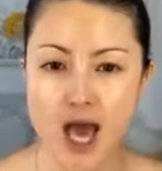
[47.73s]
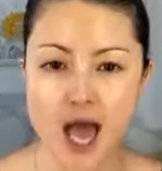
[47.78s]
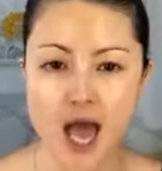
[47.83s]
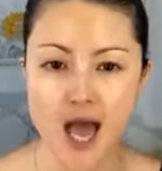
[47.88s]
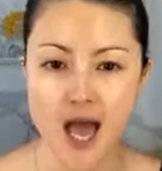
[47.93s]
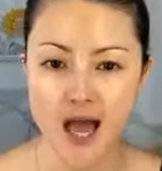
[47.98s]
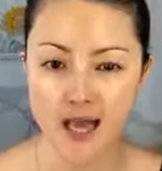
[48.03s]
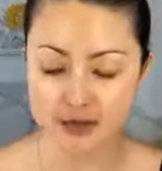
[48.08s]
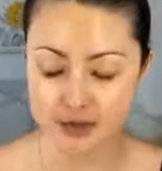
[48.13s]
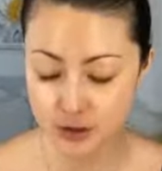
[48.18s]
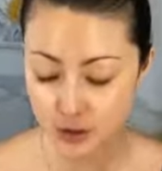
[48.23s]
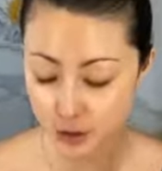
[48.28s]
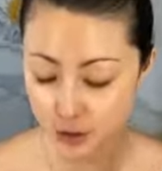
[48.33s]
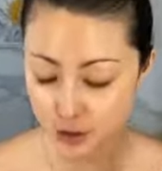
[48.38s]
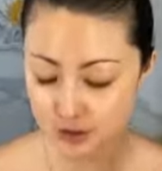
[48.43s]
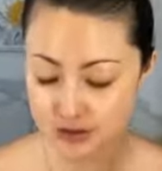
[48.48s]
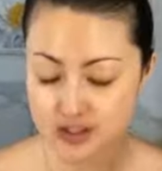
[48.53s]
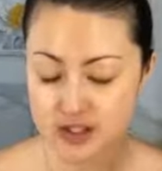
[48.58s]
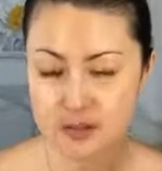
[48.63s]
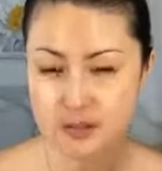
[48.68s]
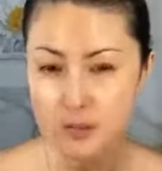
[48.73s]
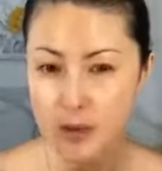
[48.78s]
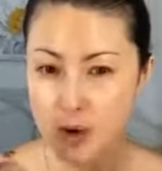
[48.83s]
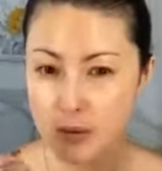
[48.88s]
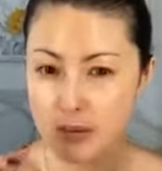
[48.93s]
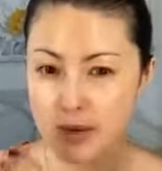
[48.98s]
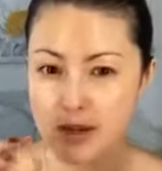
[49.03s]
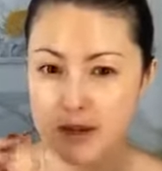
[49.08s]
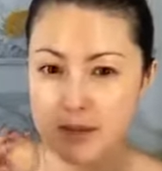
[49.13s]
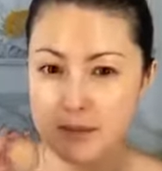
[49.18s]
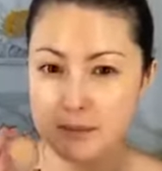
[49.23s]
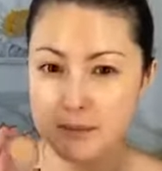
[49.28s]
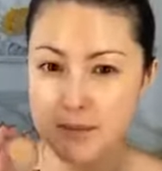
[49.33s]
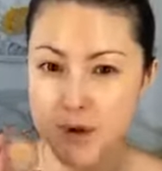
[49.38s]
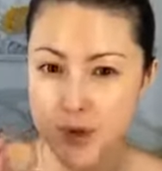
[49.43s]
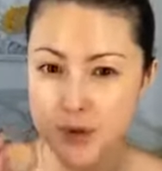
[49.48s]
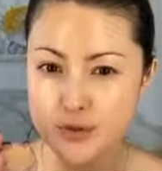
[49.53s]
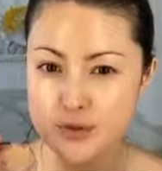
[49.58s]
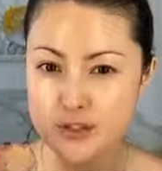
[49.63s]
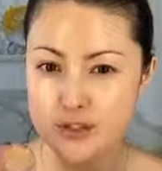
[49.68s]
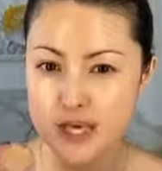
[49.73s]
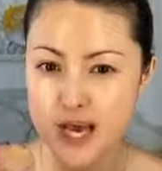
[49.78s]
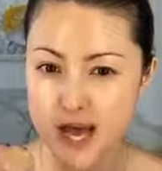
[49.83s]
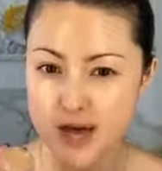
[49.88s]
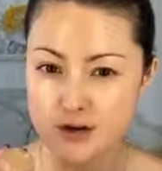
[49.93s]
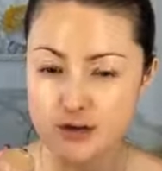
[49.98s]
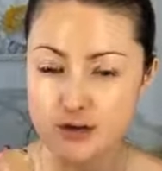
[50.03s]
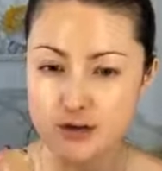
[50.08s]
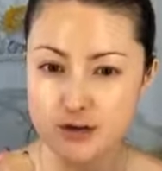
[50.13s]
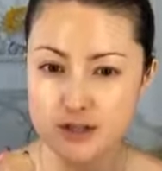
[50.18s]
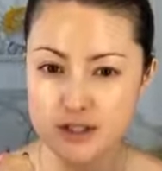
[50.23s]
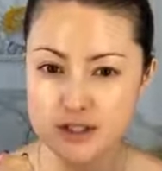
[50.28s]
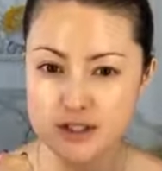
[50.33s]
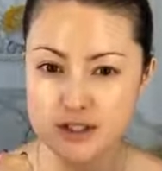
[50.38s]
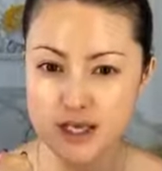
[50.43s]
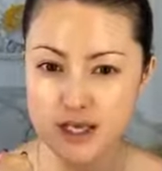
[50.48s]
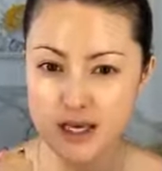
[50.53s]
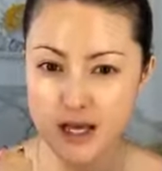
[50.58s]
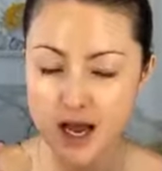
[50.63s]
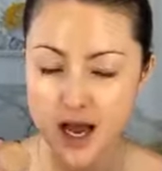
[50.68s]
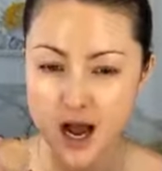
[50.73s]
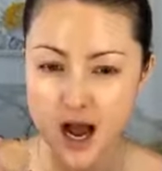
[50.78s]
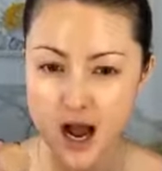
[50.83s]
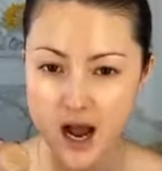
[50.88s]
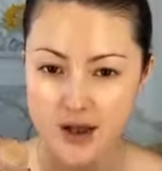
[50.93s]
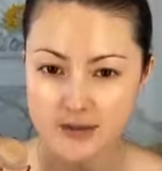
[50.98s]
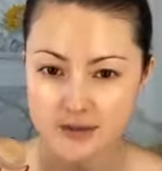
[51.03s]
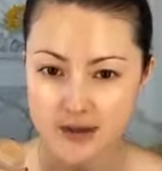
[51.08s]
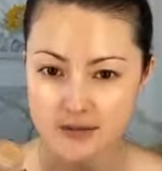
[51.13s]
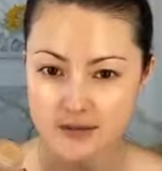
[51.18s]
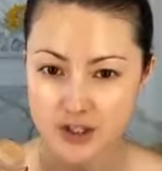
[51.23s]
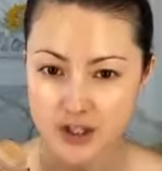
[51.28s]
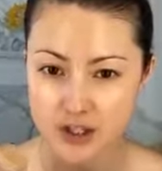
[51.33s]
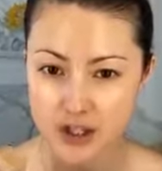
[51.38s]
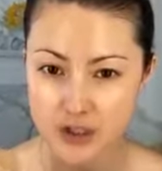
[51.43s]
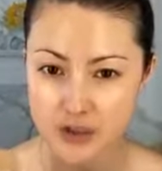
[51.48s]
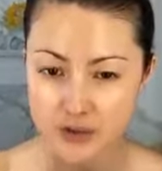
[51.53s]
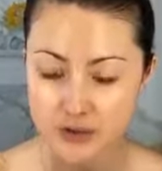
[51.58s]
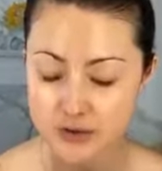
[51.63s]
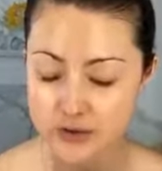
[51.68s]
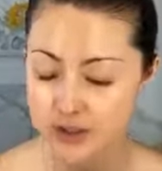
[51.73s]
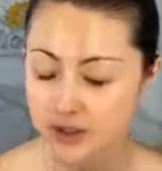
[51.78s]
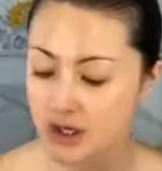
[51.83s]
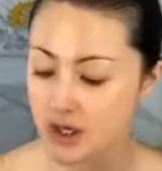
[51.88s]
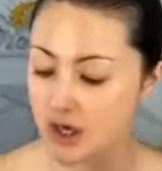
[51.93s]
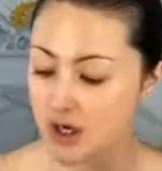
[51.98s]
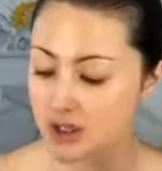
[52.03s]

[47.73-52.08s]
at all. This is probably the most natural concealer I've ever used.